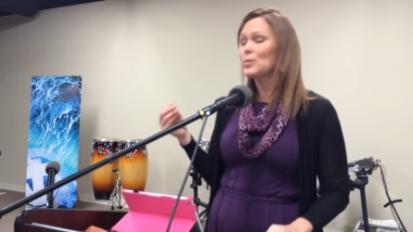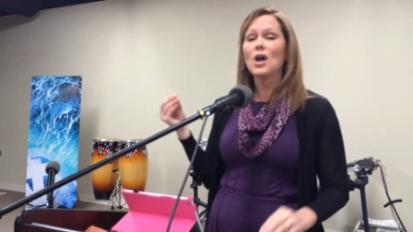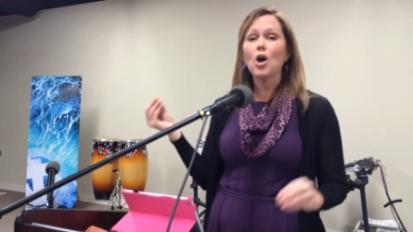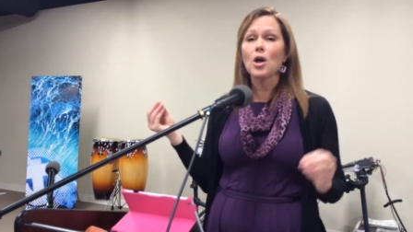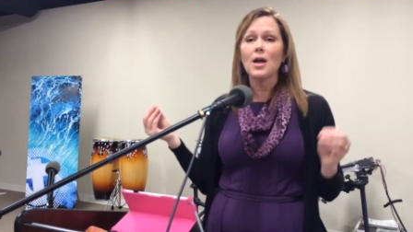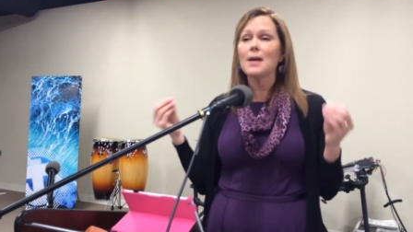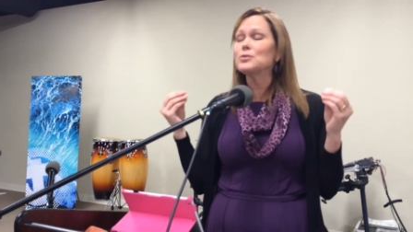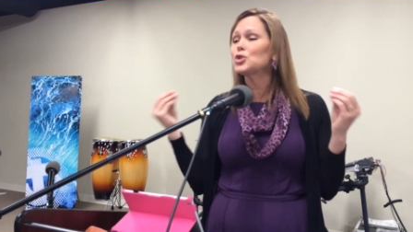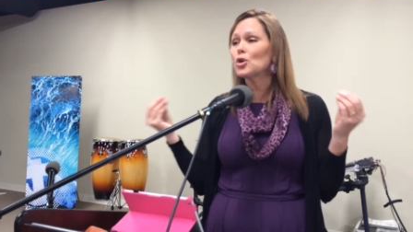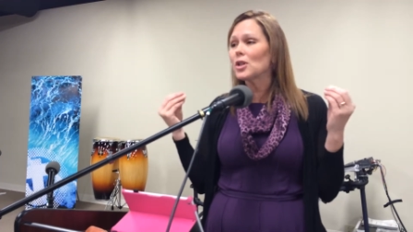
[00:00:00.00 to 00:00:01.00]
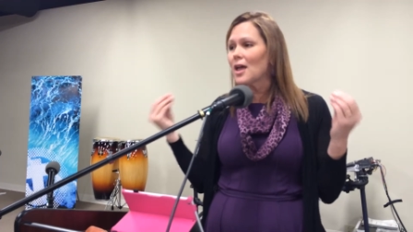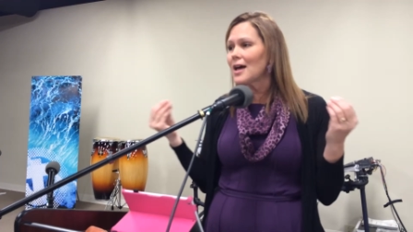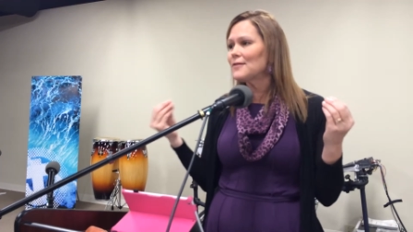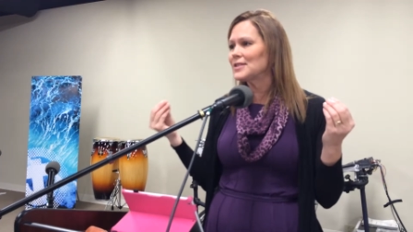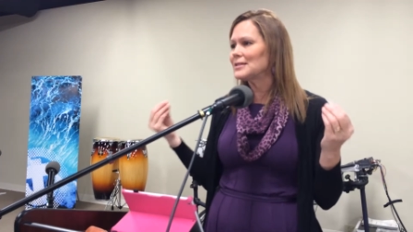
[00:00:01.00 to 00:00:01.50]
We all, I'm sure a
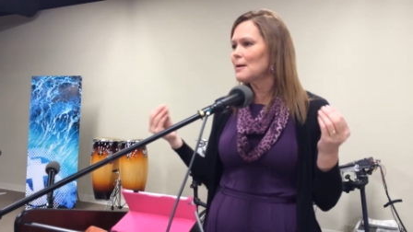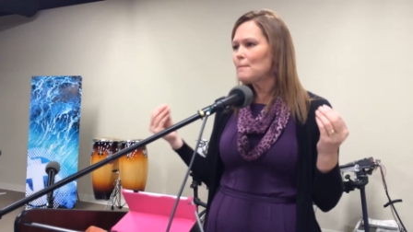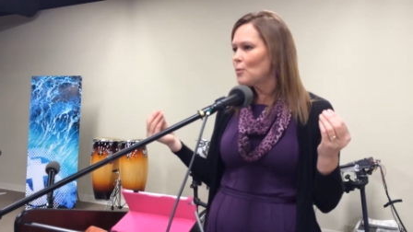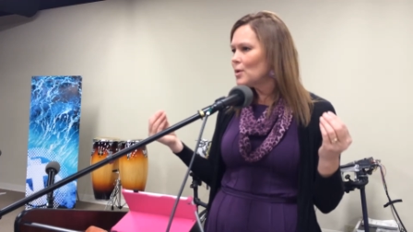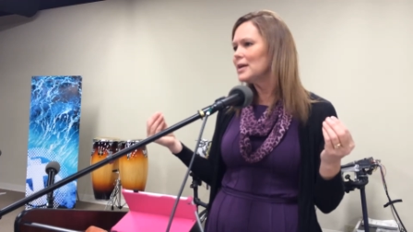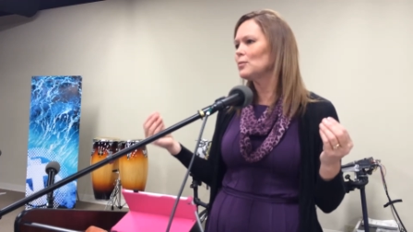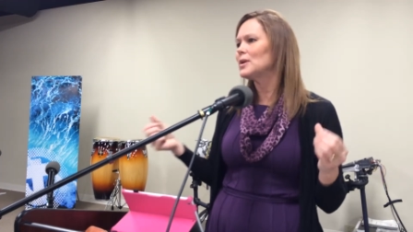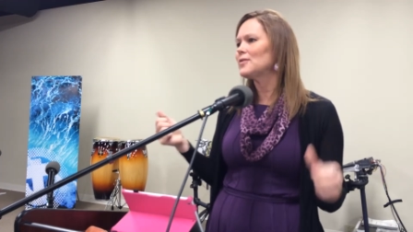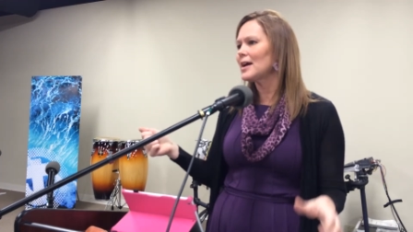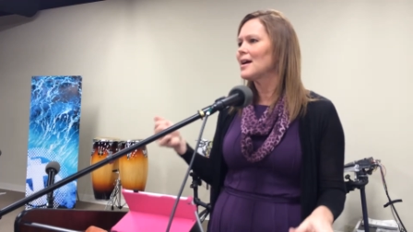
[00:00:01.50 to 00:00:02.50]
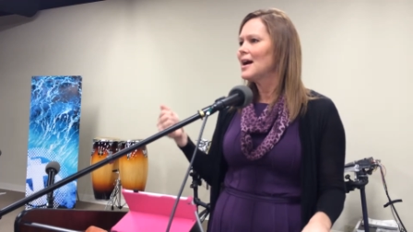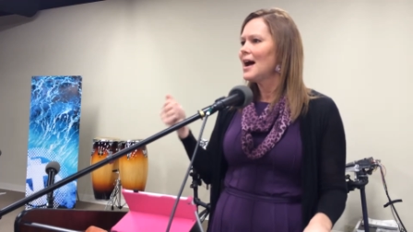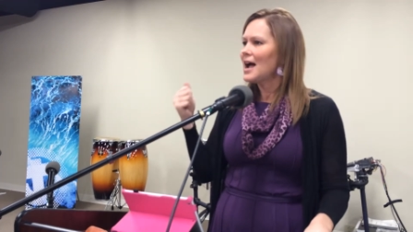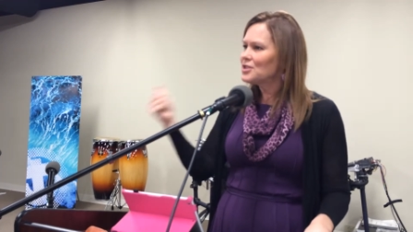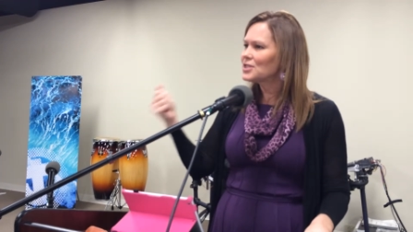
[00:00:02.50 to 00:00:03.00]
lot of us at some point, we like,
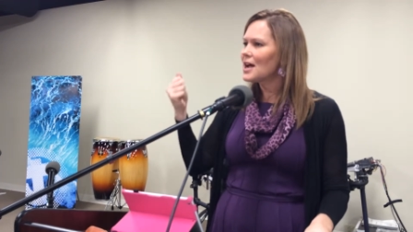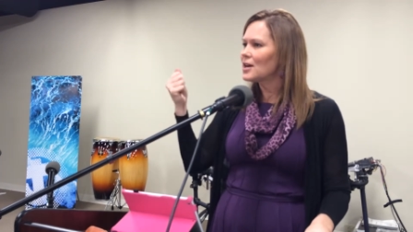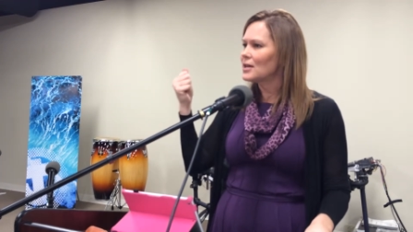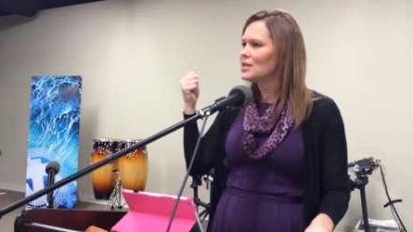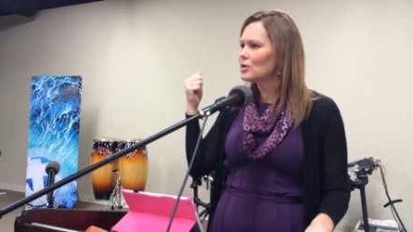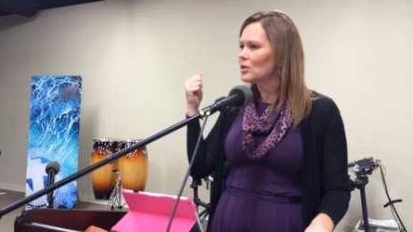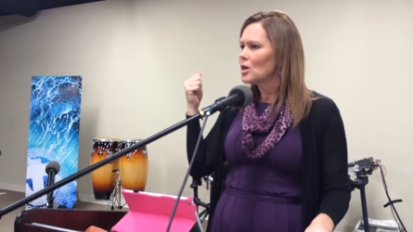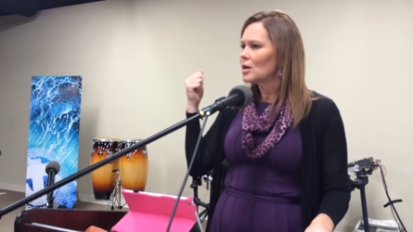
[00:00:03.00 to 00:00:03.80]
I just gotta either